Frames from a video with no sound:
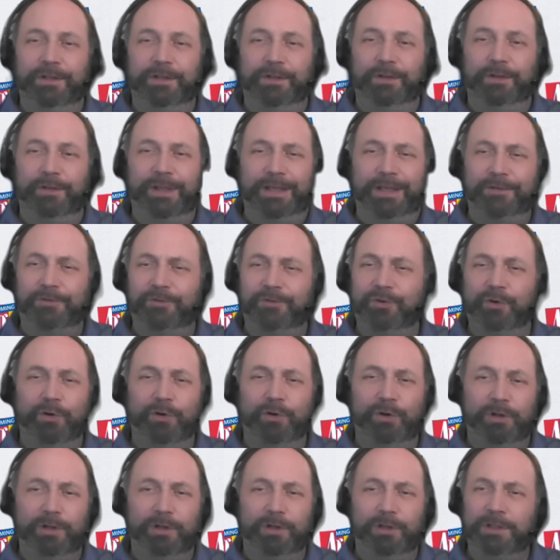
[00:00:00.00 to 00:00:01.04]
That's
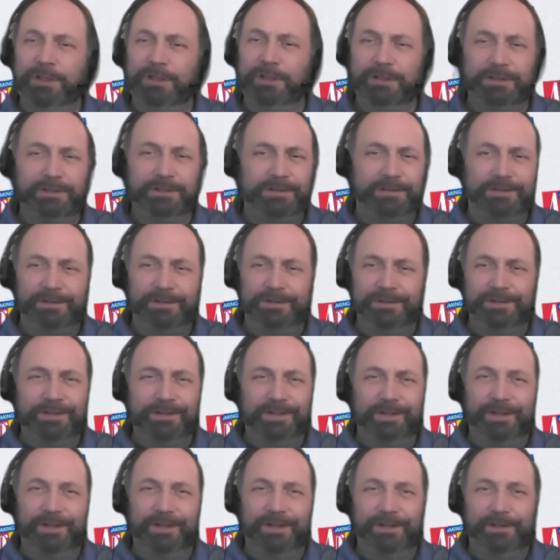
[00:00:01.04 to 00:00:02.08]
all
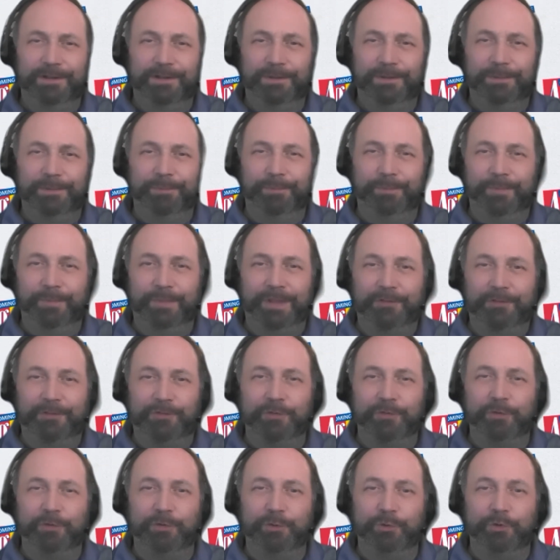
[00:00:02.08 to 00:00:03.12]

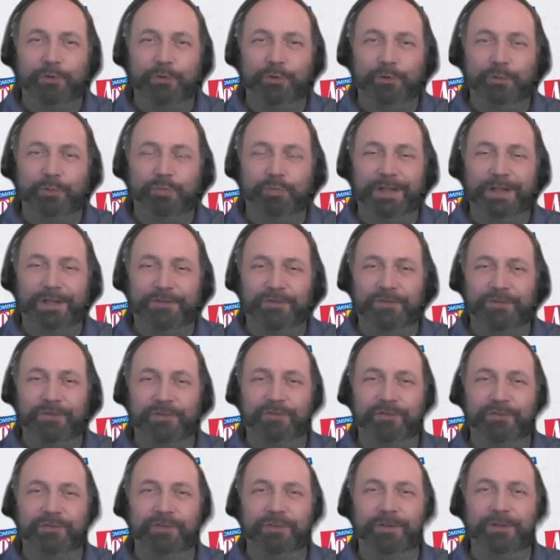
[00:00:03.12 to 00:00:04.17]

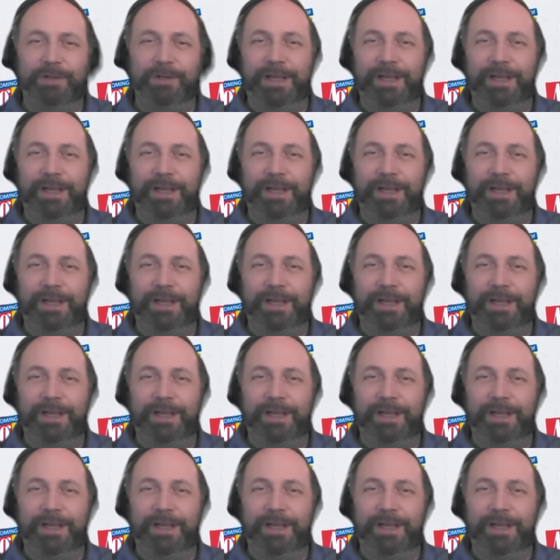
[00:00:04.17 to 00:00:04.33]
neuroplasticity. Like